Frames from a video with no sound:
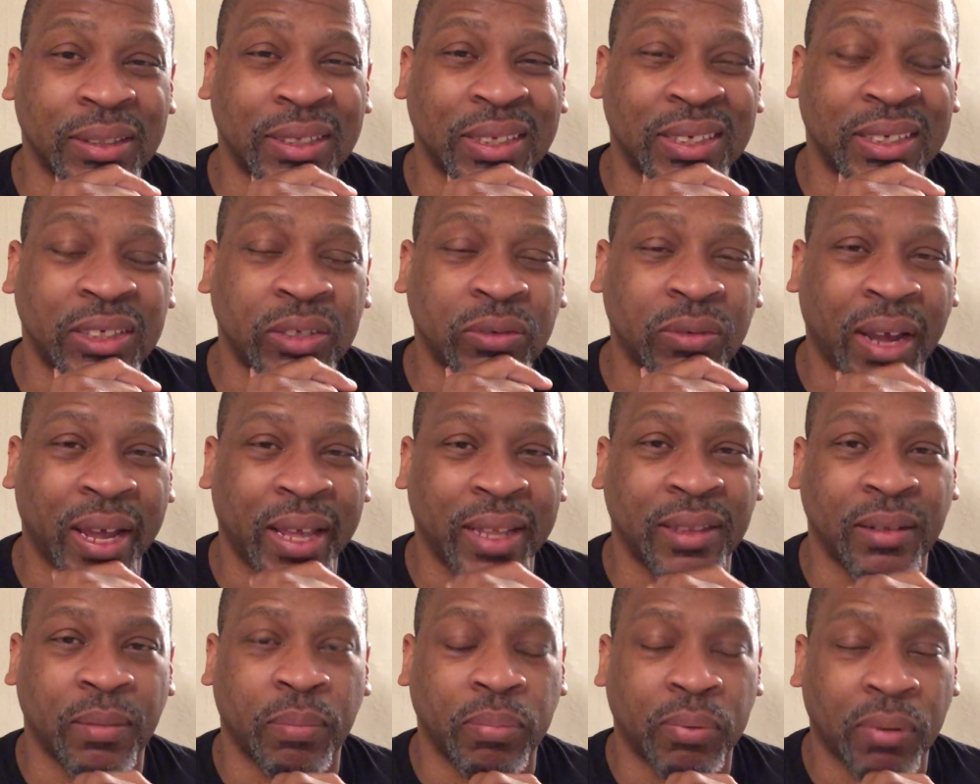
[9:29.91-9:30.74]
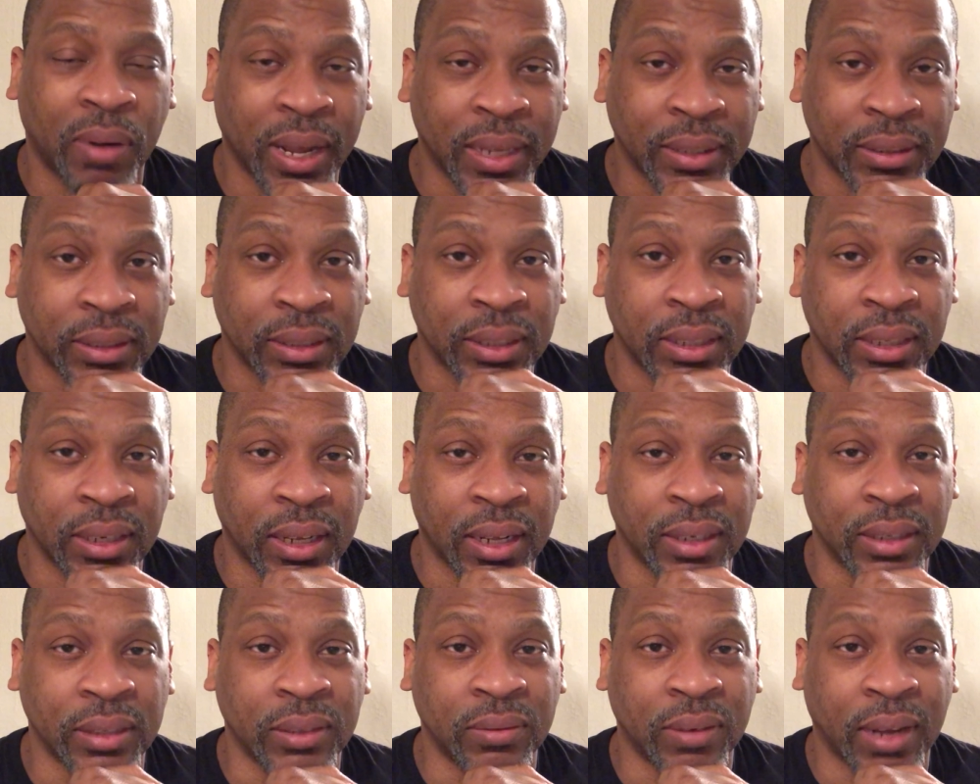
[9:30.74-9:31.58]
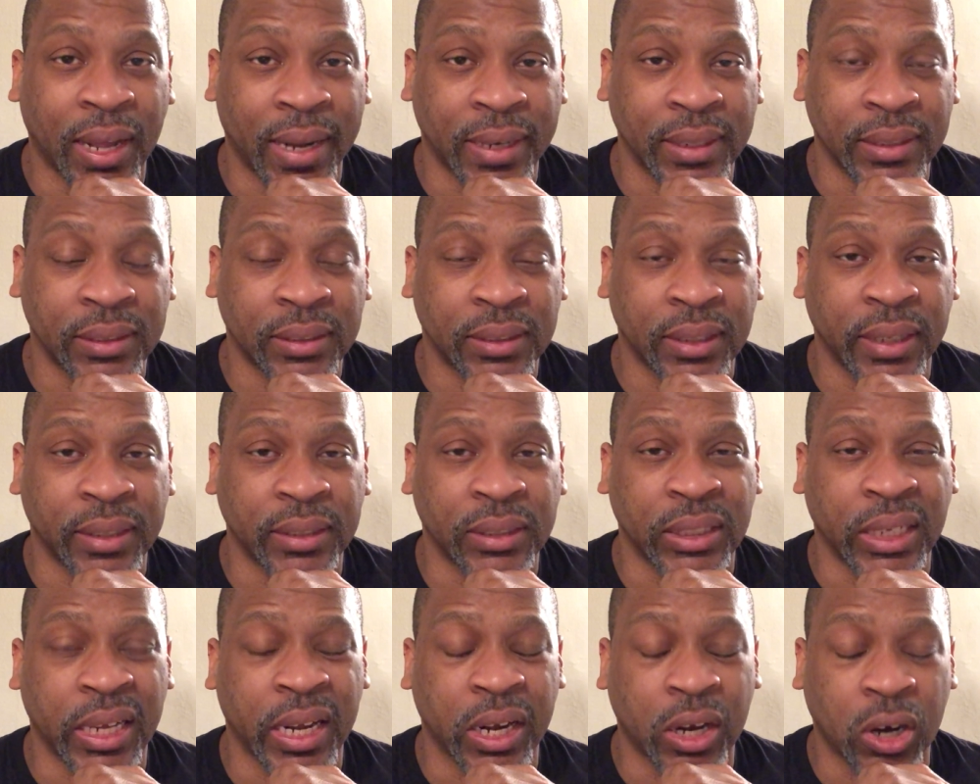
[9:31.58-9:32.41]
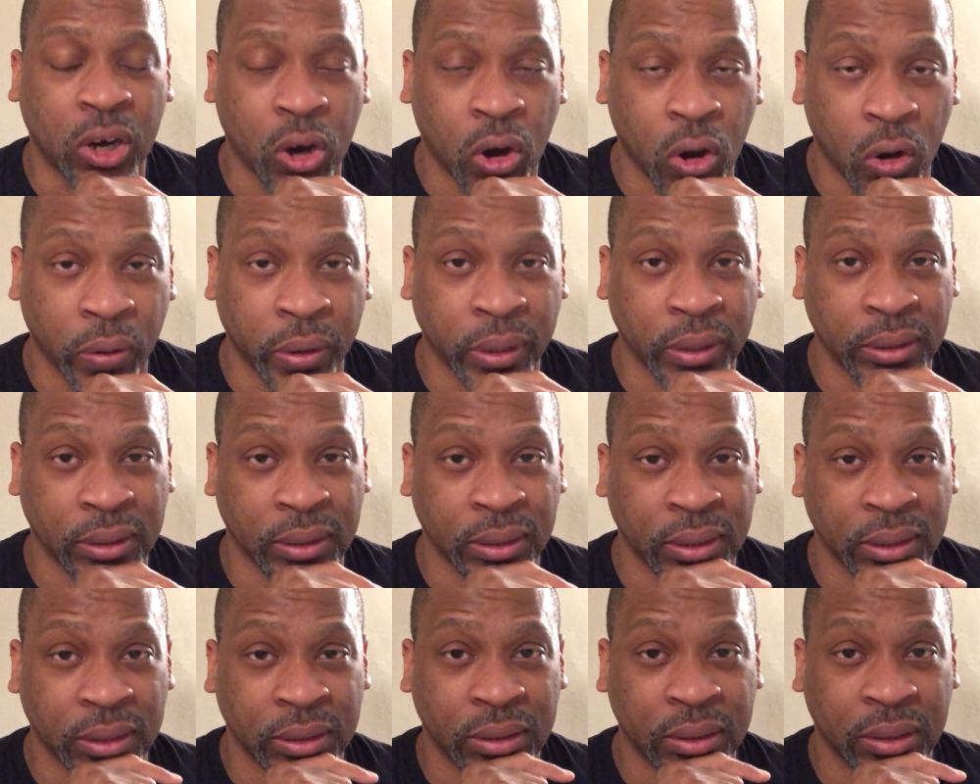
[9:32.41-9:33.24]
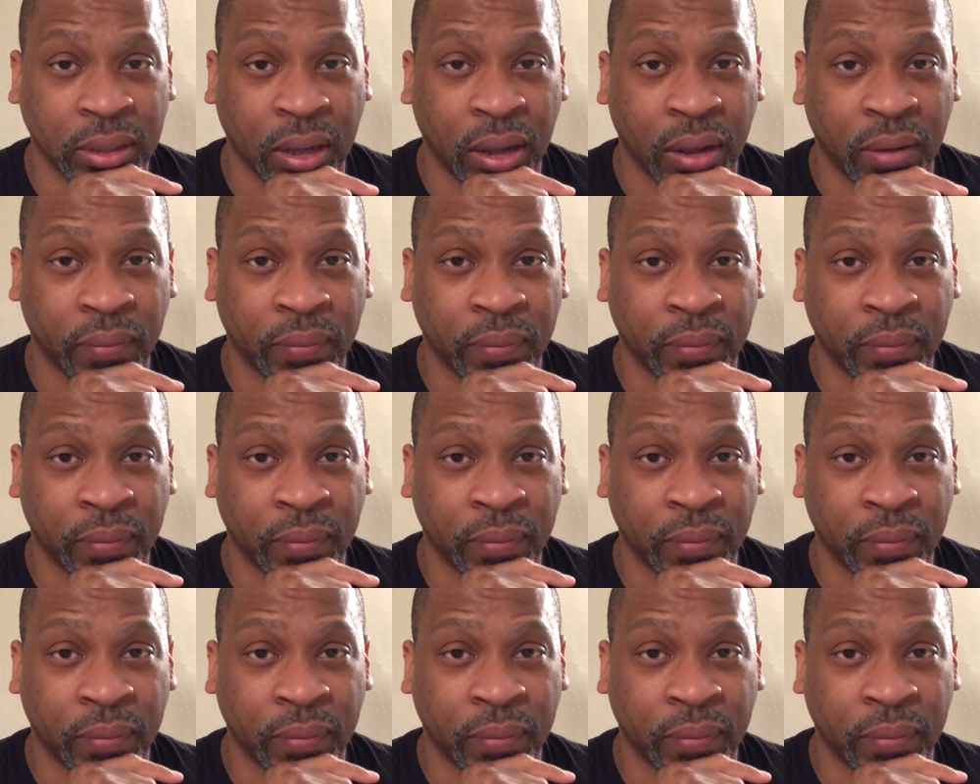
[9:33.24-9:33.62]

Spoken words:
that you have the President of the United States encouraging this stuff,